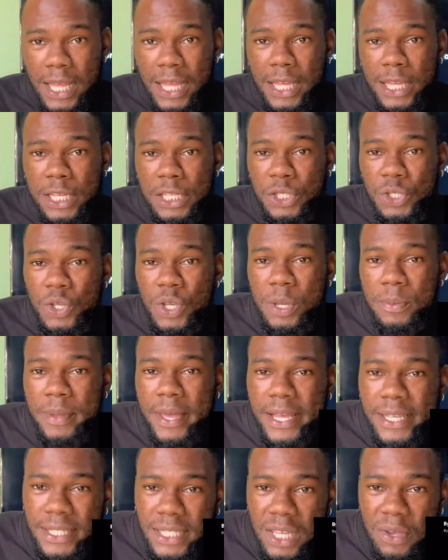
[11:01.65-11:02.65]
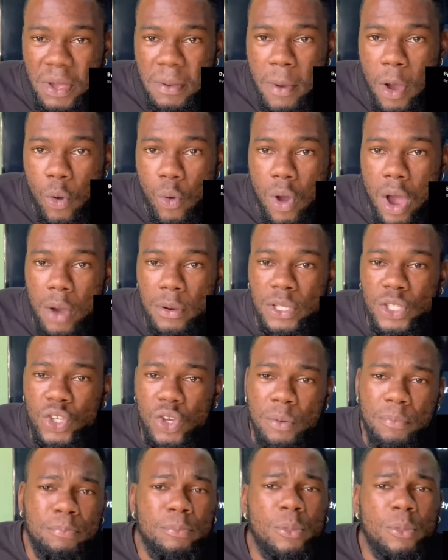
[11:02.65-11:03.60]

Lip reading: You see me, I say, we might go on with some